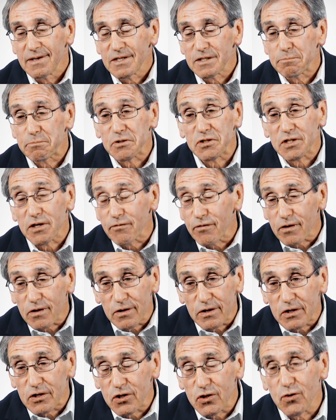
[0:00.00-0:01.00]

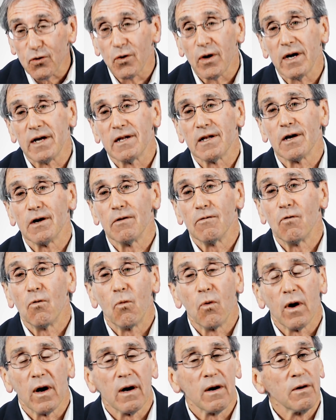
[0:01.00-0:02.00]
specifically, do I love
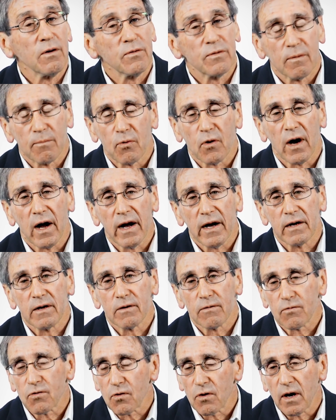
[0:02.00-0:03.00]
well the
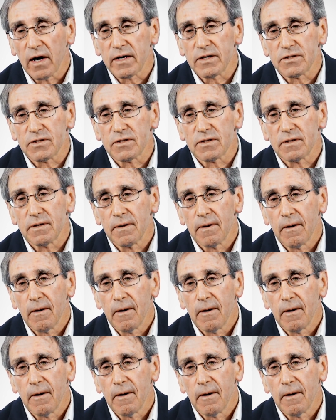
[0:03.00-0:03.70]
bride of Christ?